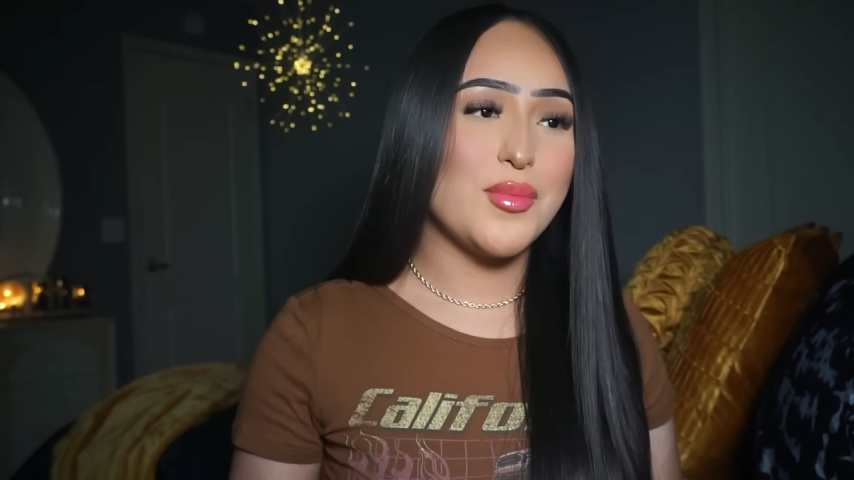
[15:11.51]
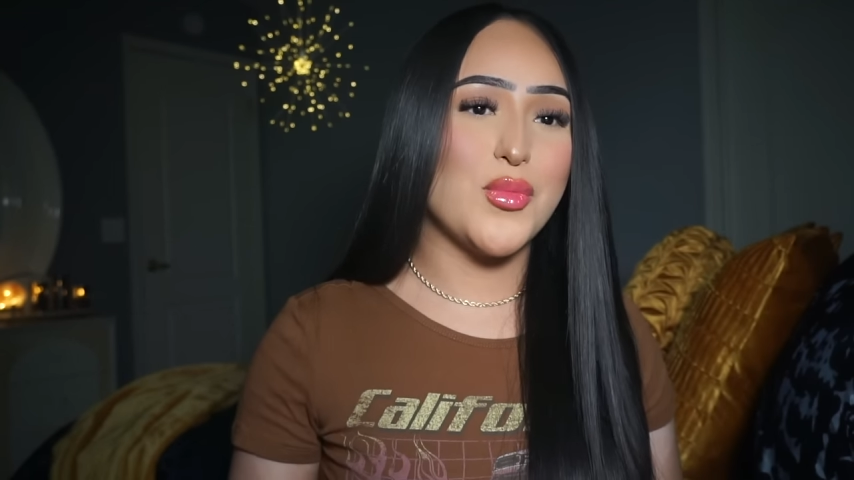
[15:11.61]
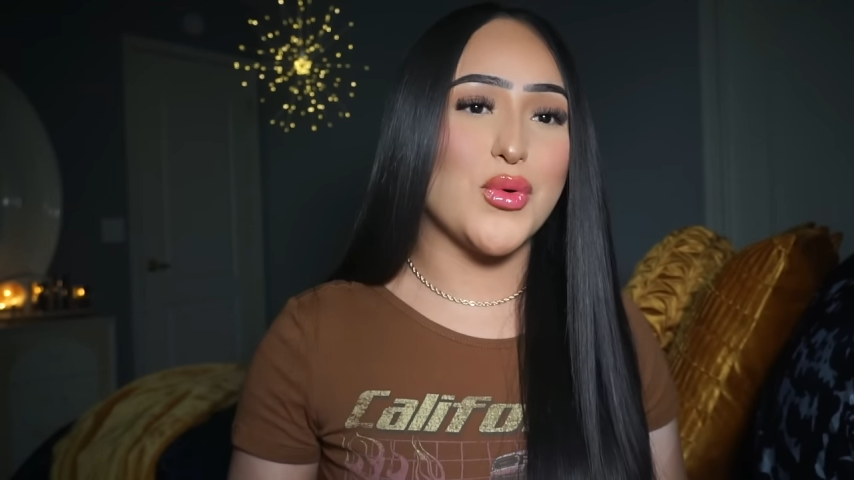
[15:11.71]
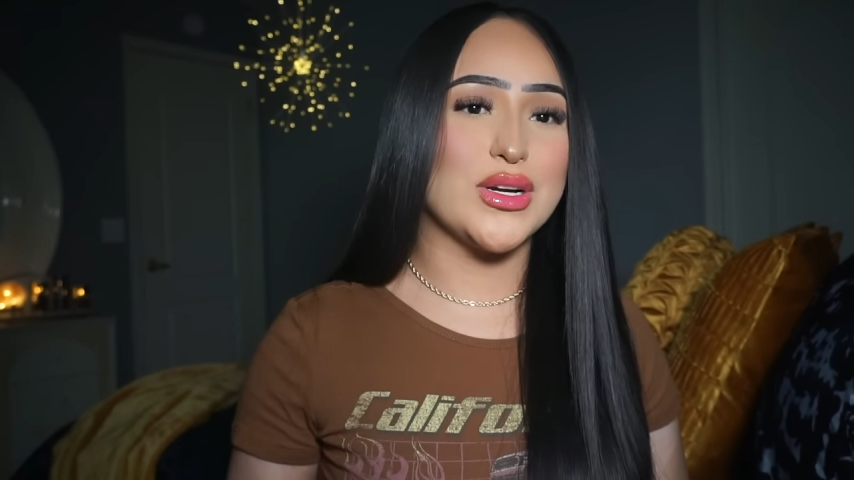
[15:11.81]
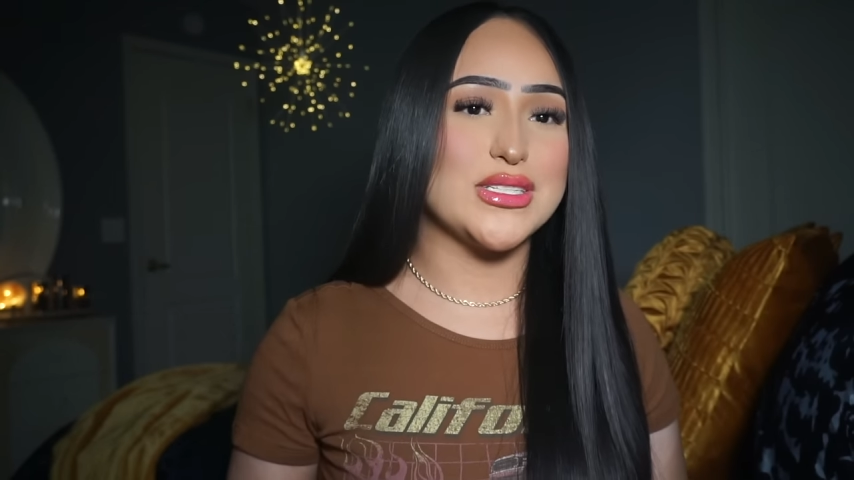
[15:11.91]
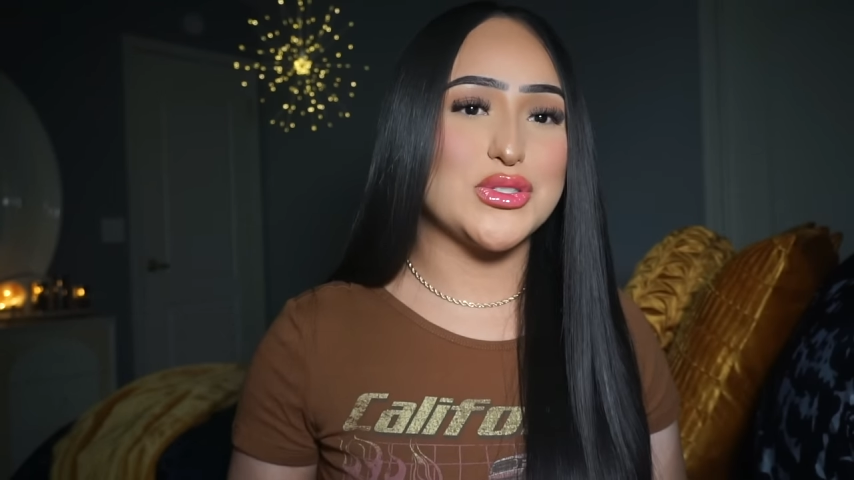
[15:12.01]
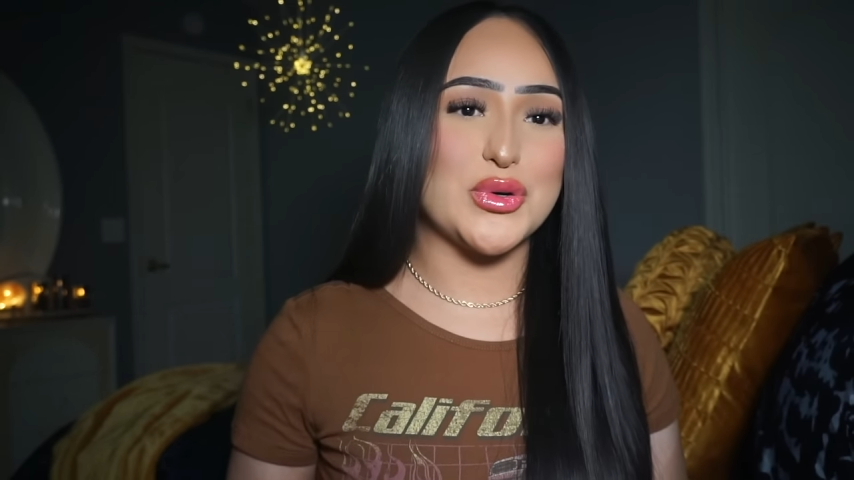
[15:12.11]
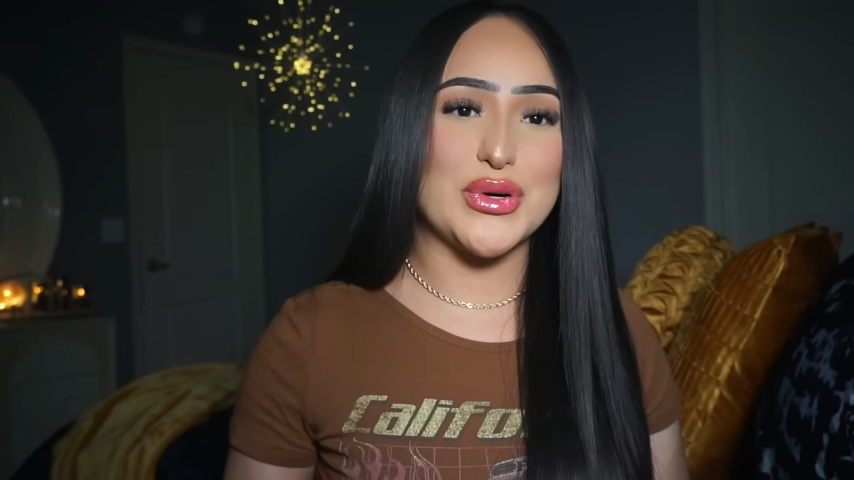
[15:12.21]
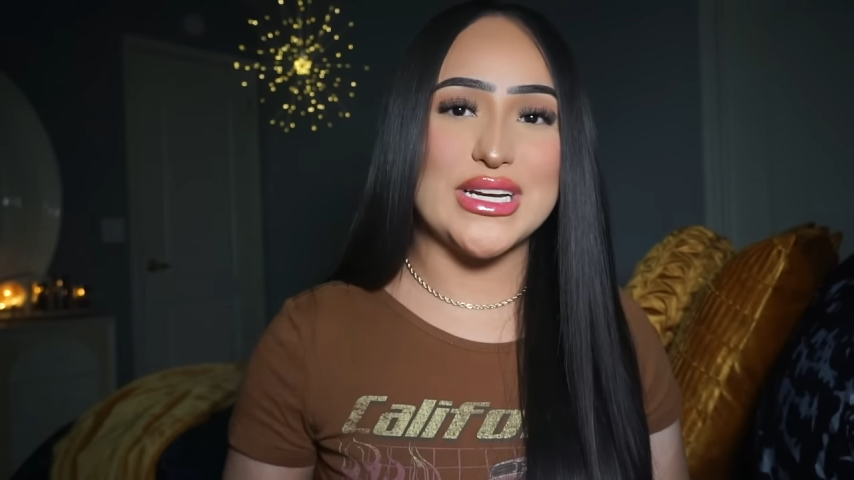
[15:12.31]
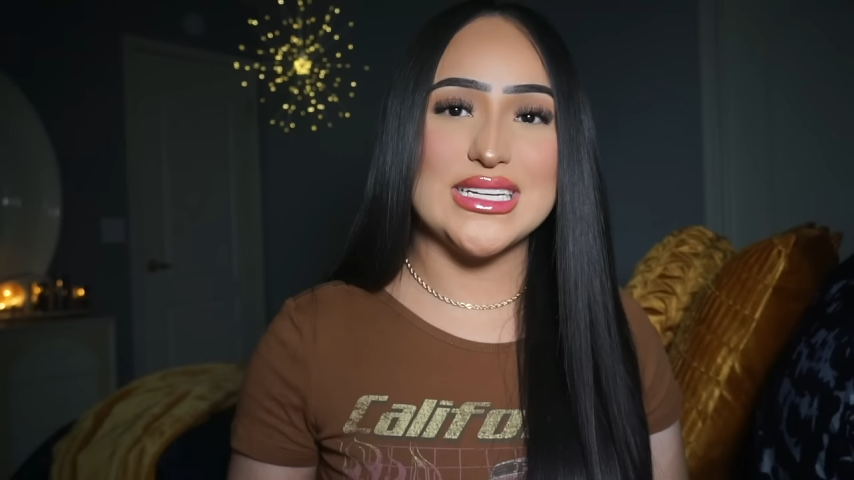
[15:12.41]
more
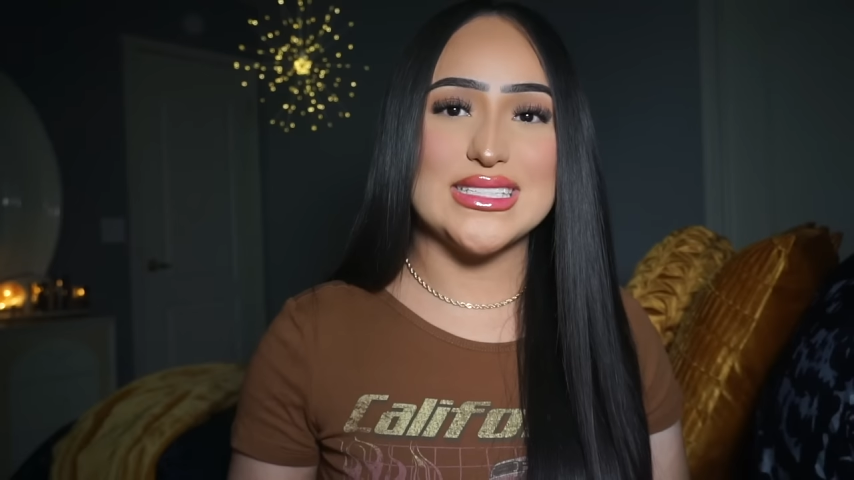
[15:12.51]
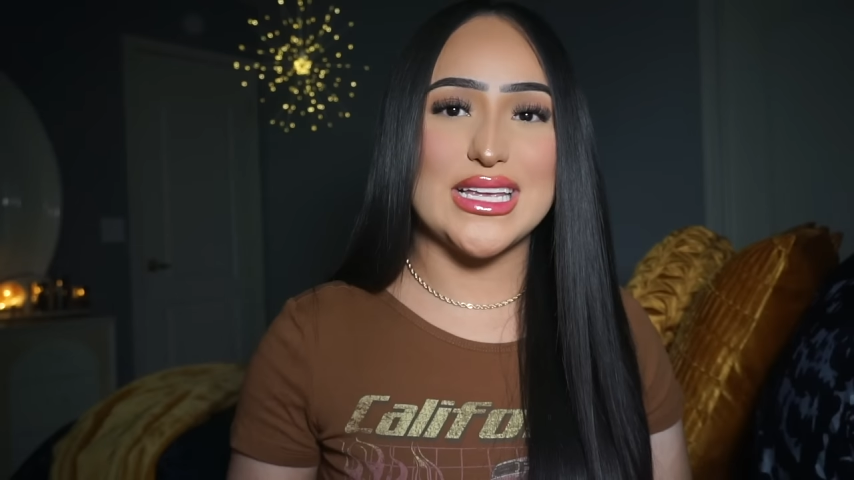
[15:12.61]
stories